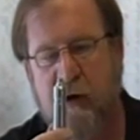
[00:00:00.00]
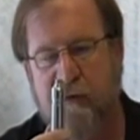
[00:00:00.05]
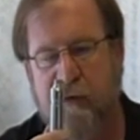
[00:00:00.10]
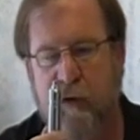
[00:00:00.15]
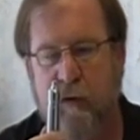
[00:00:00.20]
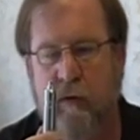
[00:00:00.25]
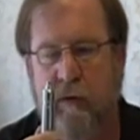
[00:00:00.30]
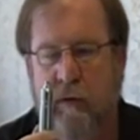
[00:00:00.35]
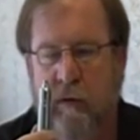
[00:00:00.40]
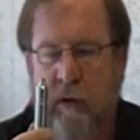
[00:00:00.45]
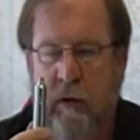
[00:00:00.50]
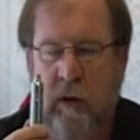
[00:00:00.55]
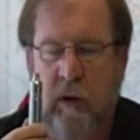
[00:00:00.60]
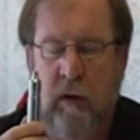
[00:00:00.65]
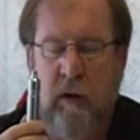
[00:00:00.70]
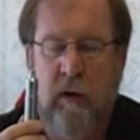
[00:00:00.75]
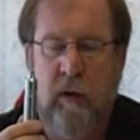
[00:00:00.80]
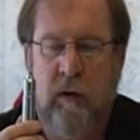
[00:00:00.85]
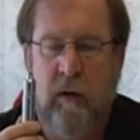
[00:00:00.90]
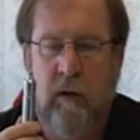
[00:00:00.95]
cover
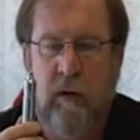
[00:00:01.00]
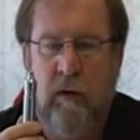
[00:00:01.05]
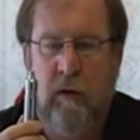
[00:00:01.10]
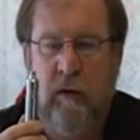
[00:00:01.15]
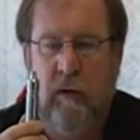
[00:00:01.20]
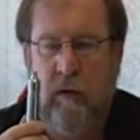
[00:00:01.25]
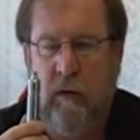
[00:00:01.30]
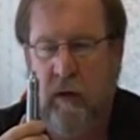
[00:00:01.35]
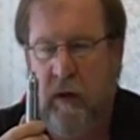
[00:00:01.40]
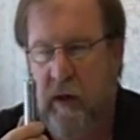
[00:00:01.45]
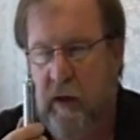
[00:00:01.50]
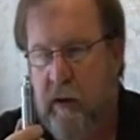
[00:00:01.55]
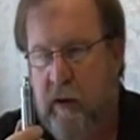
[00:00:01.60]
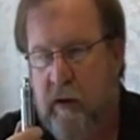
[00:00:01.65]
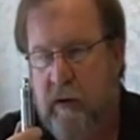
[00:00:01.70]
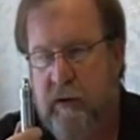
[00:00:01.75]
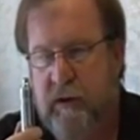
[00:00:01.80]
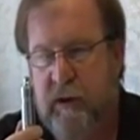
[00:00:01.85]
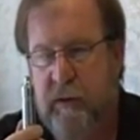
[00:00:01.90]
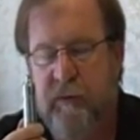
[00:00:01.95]

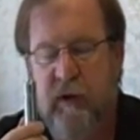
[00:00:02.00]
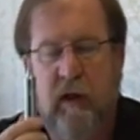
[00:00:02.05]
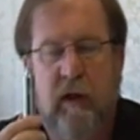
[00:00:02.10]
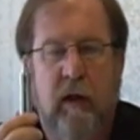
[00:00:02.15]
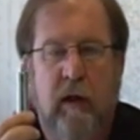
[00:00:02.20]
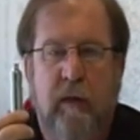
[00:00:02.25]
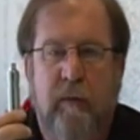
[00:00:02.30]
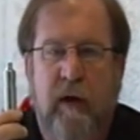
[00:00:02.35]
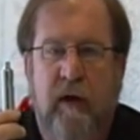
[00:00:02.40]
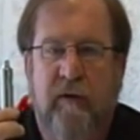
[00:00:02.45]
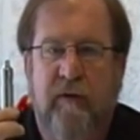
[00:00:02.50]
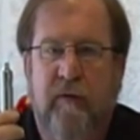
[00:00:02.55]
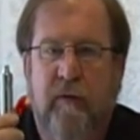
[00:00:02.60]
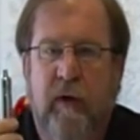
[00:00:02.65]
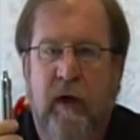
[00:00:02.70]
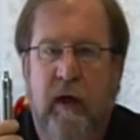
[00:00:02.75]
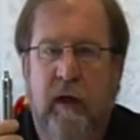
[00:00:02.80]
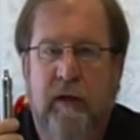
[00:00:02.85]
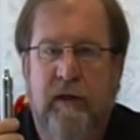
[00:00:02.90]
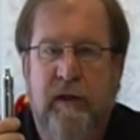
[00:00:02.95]
is something like about
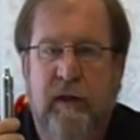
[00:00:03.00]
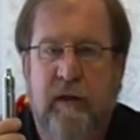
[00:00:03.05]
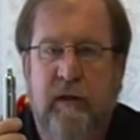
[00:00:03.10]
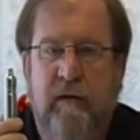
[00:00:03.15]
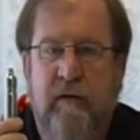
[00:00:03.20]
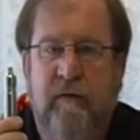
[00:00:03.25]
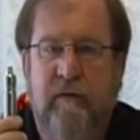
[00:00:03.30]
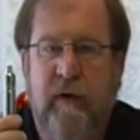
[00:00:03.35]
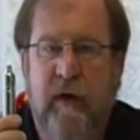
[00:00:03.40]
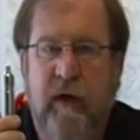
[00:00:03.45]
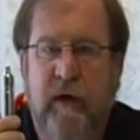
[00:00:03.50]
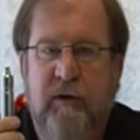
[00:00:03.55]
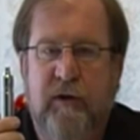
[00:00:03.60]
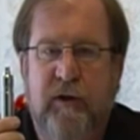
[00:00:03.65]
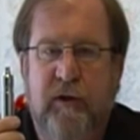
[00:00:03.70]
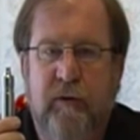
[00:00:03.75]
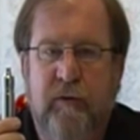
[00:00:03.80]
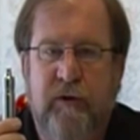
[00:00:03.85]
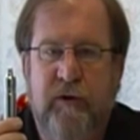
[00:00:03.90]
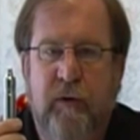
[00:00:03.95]
3/8 of an
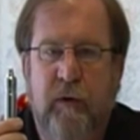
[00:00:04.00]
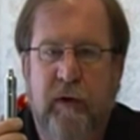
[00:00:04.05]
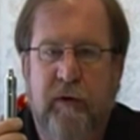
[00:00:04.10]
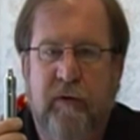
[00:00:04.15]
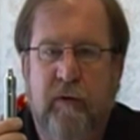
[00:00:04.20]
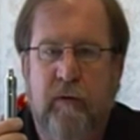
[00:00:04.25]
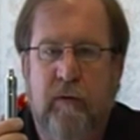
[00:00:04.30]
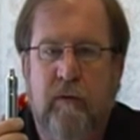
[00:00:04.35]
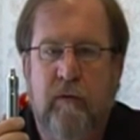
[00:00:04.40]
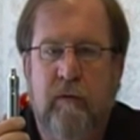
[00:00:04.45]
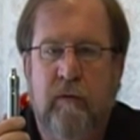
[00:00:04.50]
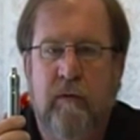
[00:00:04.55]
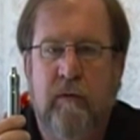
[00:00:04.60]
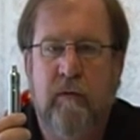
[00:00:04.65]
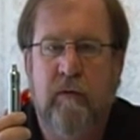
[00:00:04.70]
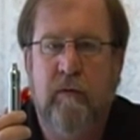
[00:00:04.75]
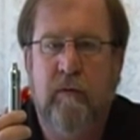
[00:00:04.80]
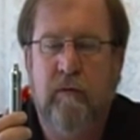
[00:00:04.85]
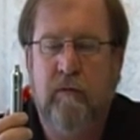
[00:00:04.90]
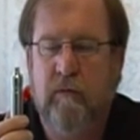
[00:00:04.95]
inch too short.
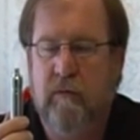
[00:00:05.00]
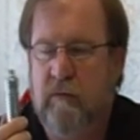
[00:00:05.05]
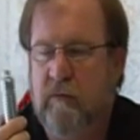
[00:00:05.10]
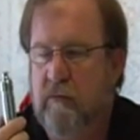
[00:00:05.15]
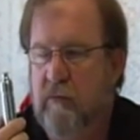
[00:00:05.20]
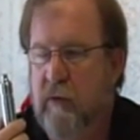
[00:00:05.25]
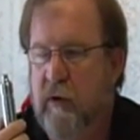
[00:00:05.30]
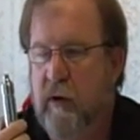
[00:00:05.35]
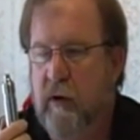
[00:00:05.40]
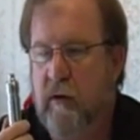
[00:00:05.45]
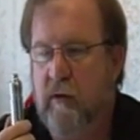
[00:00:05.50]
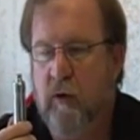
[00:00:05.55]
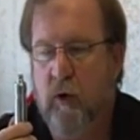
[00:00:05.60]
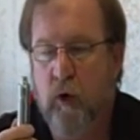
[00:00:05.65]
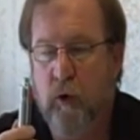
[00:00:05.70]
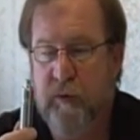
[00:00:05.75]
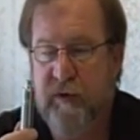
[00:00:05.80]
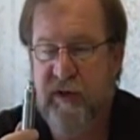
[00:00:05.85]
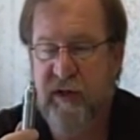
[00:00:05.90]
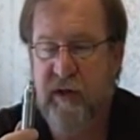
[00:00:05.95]
Okay,
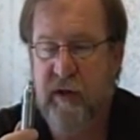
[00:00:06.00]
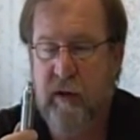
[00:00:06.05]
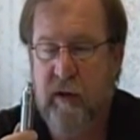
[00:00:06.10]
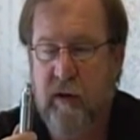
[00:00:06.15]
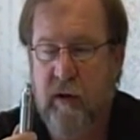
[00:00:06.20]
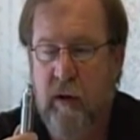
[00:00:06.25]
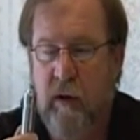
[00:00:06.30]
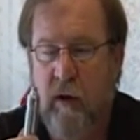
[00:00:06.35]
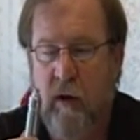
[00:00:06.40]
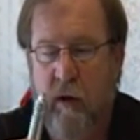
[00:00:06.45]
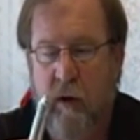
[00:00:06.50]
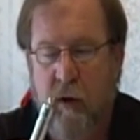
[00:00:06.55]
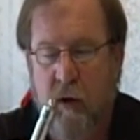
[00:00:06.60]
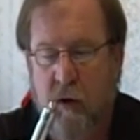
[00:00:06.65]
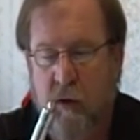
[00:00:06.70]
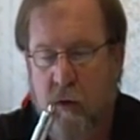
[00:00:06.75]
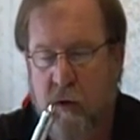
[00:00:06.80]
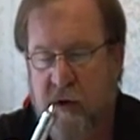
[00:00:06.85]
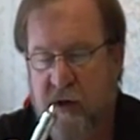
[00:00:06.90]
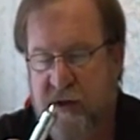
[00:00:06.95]
oopsie.
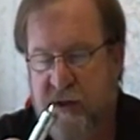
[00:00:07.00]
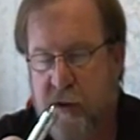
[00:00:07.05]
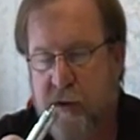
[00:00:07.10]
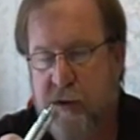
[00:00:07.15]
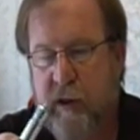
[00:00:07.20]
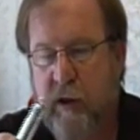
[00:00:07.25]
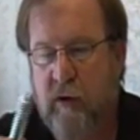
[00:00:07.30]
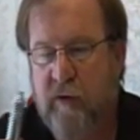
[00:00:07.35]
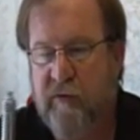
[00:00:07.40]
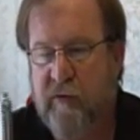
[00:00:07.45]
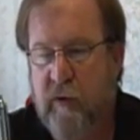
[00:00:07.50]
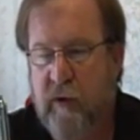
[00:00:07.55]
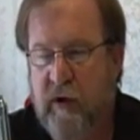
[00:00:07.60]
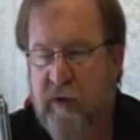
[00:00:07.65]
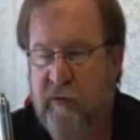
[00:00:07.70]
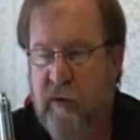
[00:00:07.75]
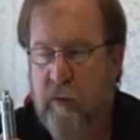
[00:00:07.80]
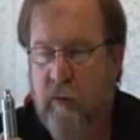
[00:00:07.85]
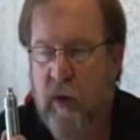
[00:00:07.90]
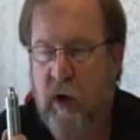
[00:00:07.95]
Or does this go for
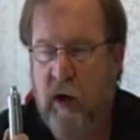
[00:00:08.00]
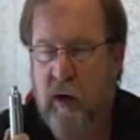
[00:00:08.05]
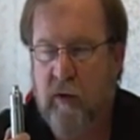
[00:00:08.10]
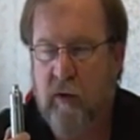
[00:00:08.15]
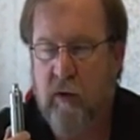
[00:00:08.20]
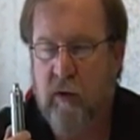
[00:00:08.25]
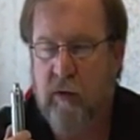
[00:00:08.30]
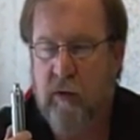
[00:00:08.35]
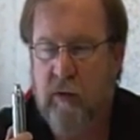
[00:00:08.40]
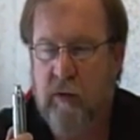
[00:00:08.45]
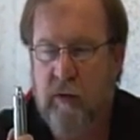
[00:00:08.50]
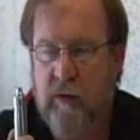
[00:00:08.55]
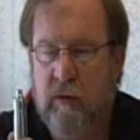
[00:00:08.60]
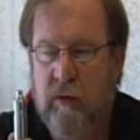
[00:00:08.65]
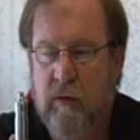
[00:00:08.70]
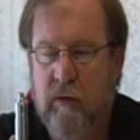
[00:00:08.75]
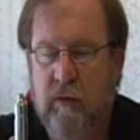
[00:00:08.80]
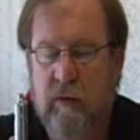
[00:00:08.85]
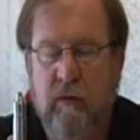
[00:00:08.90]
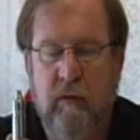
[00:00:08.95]
a different model?
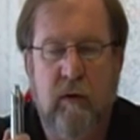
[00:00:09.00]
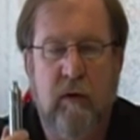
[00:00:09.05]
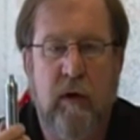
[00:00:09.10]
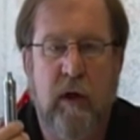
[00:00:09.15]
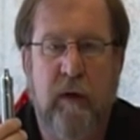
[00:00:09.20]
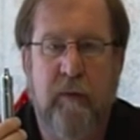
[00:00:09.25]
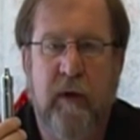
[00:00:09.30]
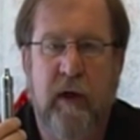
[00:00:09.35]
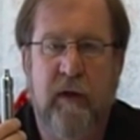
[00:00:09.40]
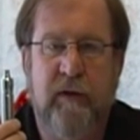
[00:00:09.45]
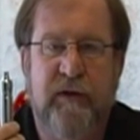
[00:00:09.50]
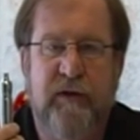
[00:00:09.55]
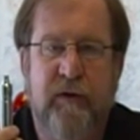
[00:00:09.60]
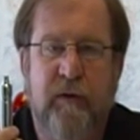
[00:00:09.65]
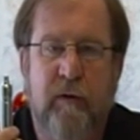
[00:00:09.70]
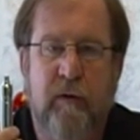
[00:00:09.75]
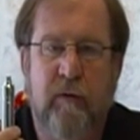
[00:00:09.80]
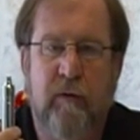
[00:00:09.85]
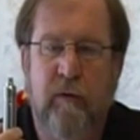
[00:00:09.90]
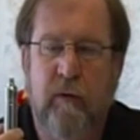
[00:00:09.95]
I'm not
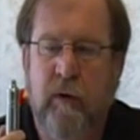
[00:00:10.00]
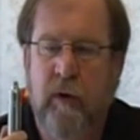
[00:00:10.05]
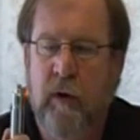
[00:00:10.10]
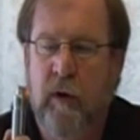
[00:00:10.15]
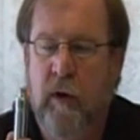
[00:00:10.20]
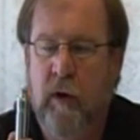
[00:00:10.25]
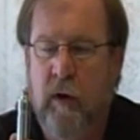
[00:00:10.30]
certain.